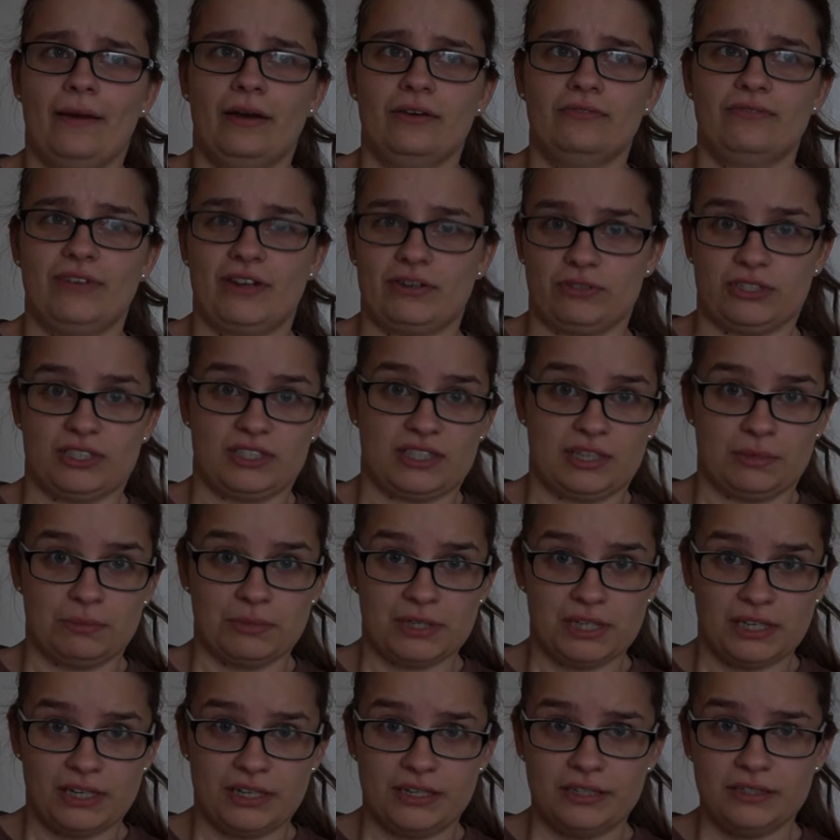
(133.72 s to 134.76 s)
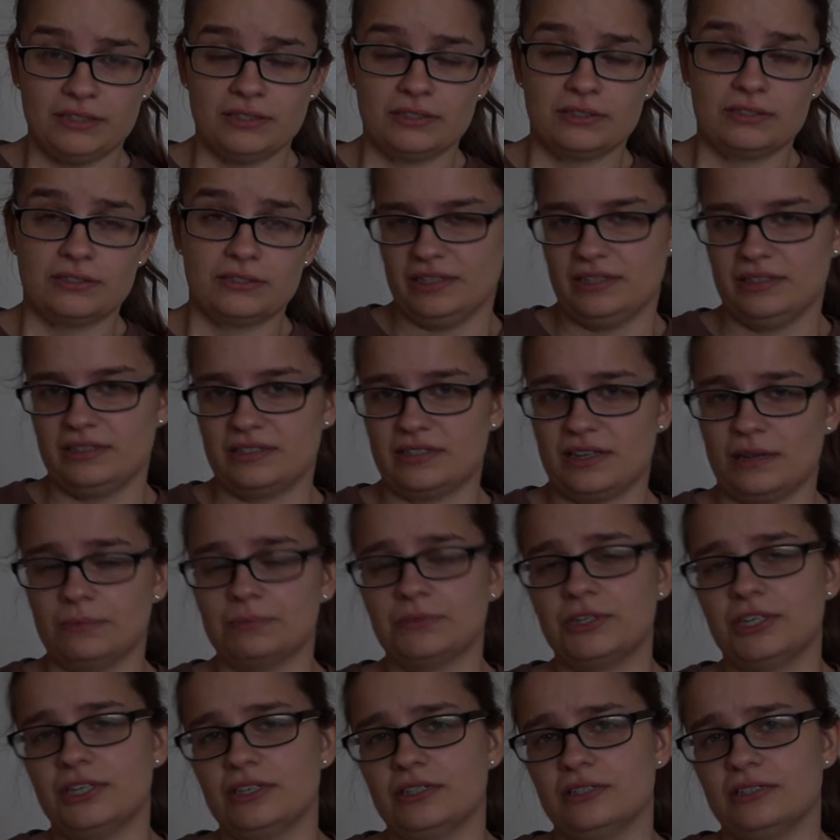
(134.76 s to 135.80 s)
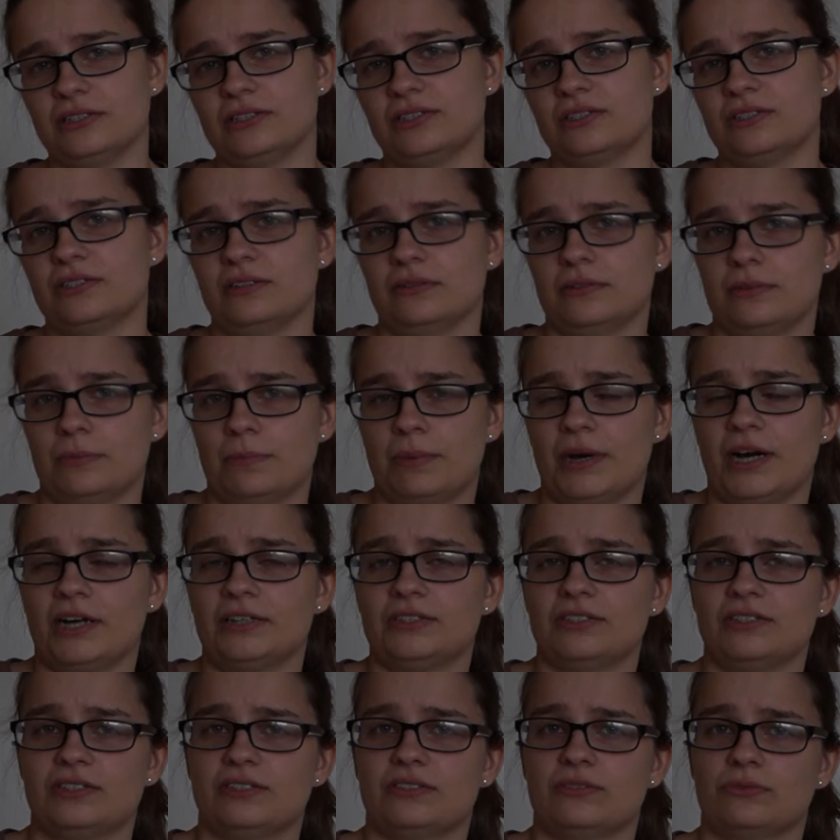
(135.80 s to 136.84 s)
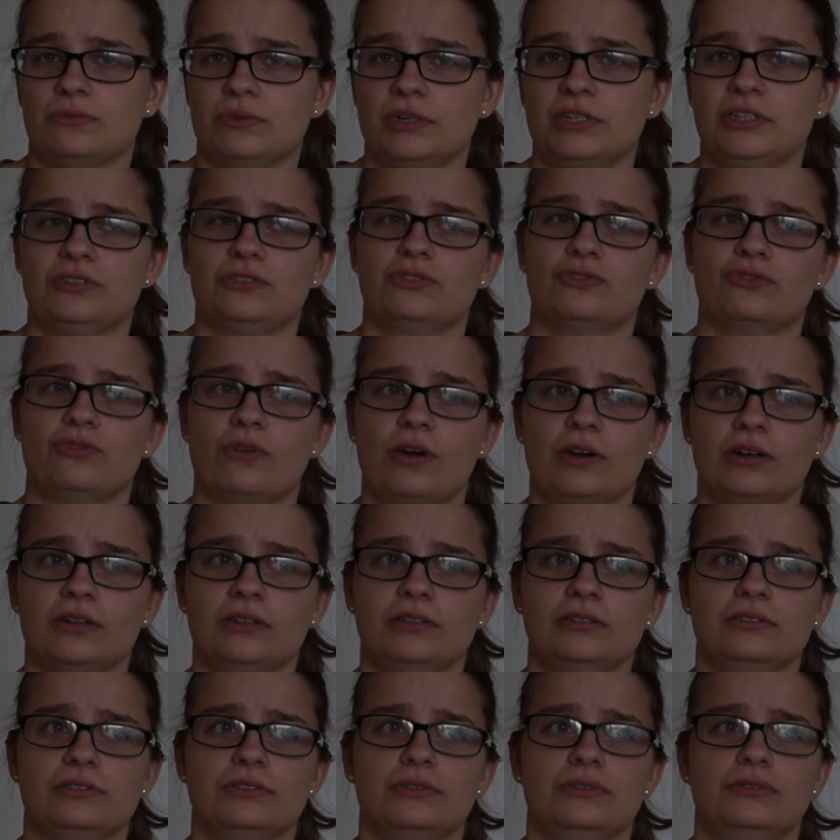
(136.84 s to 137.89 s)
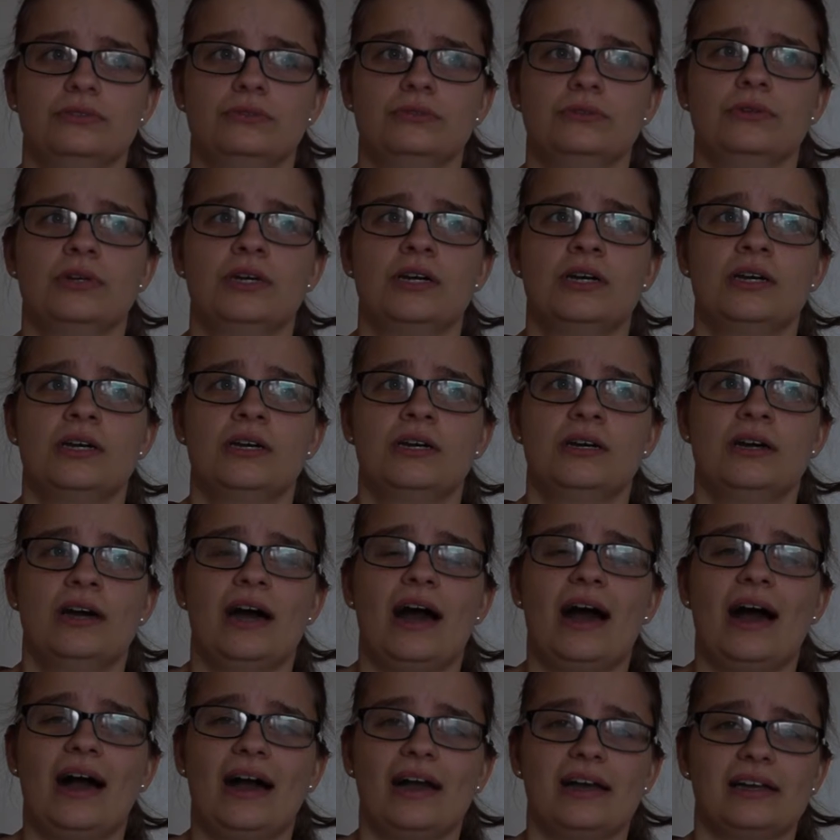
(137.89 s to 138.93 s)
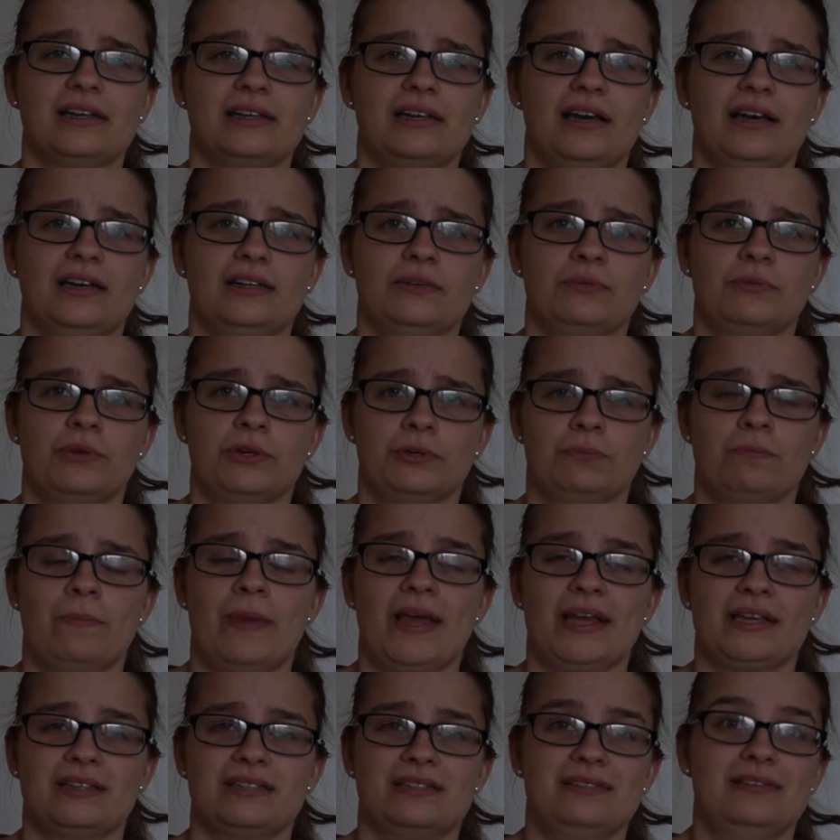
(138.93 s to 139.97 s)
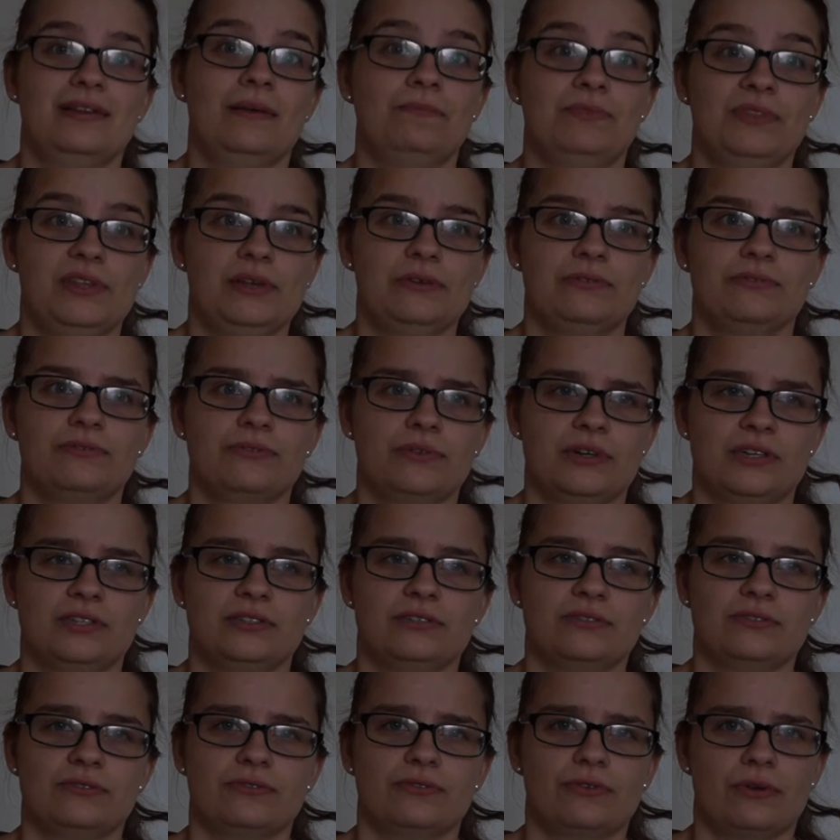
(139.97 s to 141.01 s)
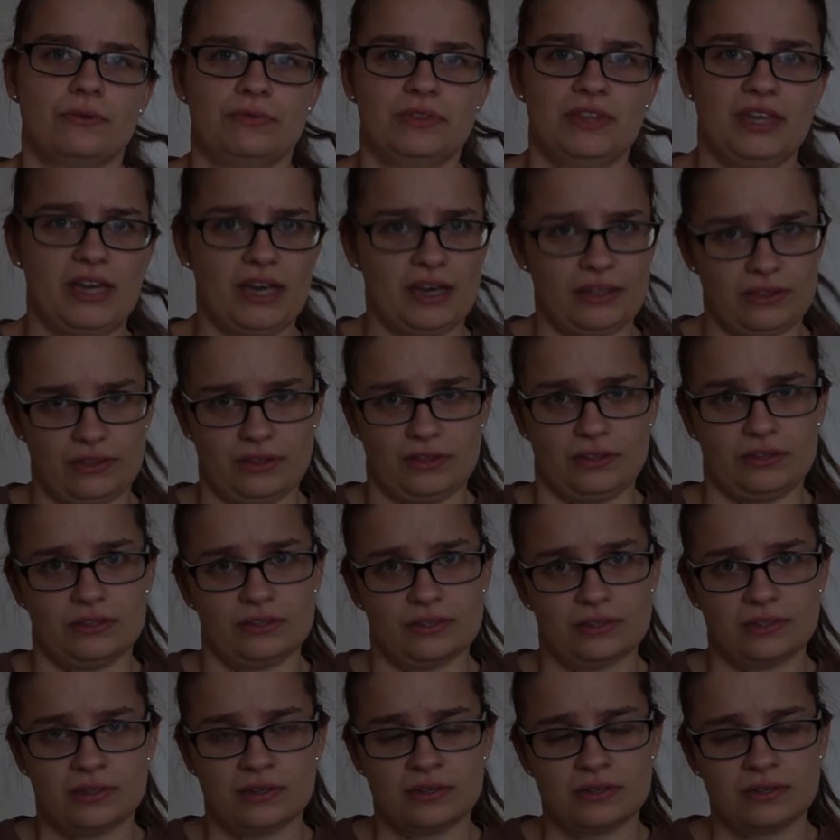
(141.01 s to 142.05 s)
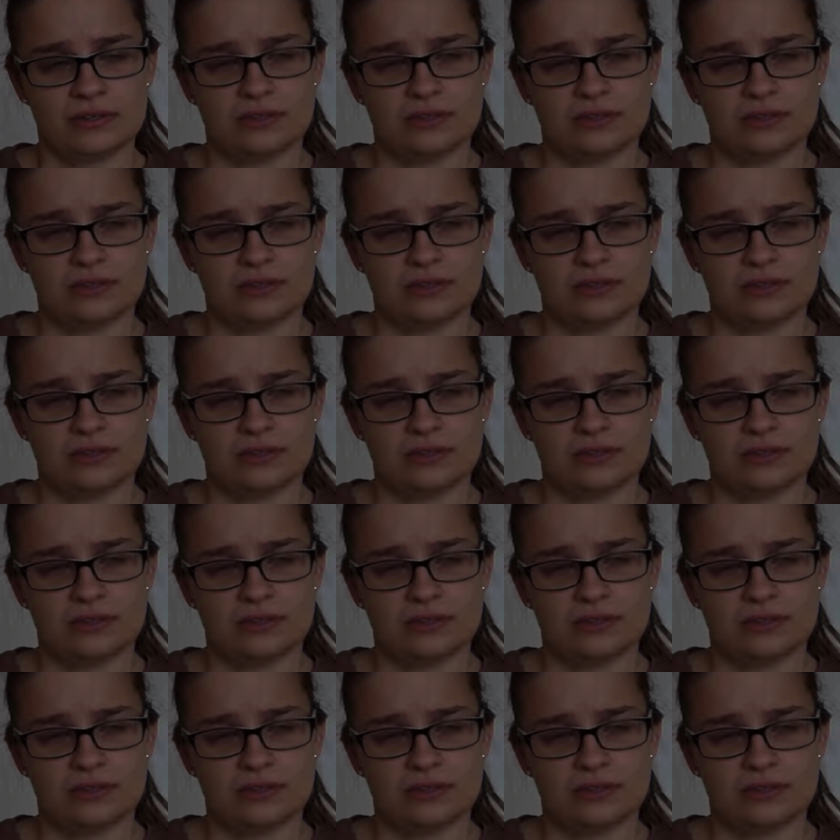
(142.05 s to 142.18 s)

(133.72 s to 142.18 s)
very similar. In some years the parties really struggle to highlight what makes them different from the others.